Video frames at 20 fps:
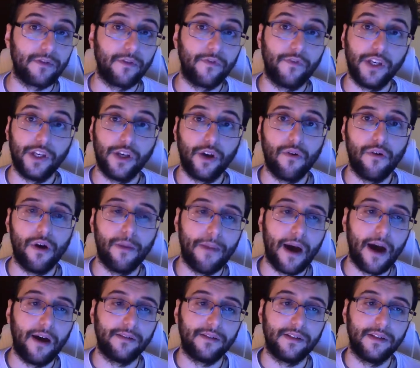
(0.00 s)
video
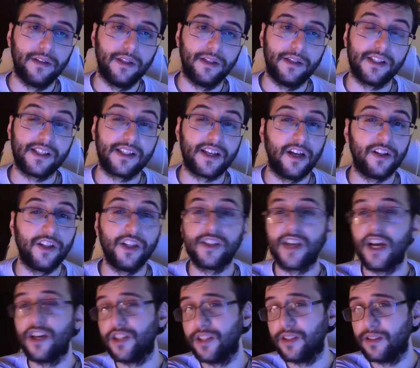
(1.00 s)
about the
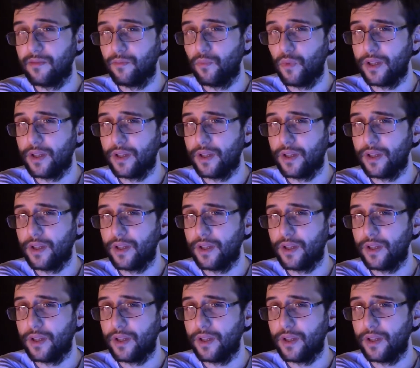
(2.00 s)
discussing